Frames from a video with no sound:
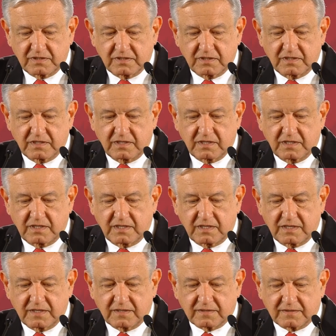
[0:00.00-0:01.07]
We are
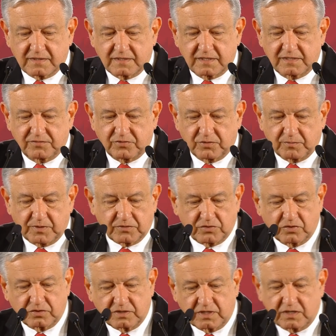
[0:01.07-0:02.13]
going
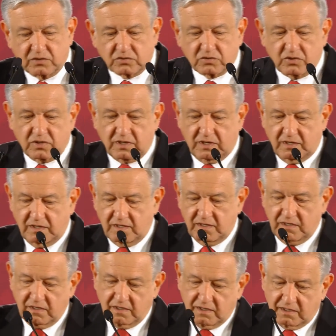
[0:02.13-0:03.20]
to have
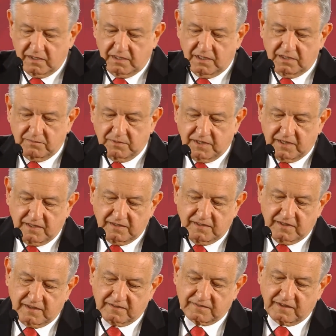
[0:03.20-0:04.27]
information from the
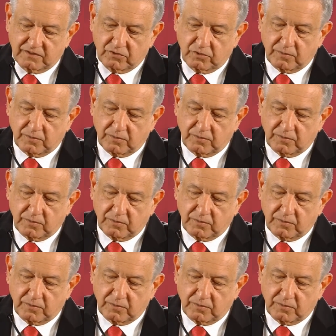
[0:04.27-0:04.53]
doctor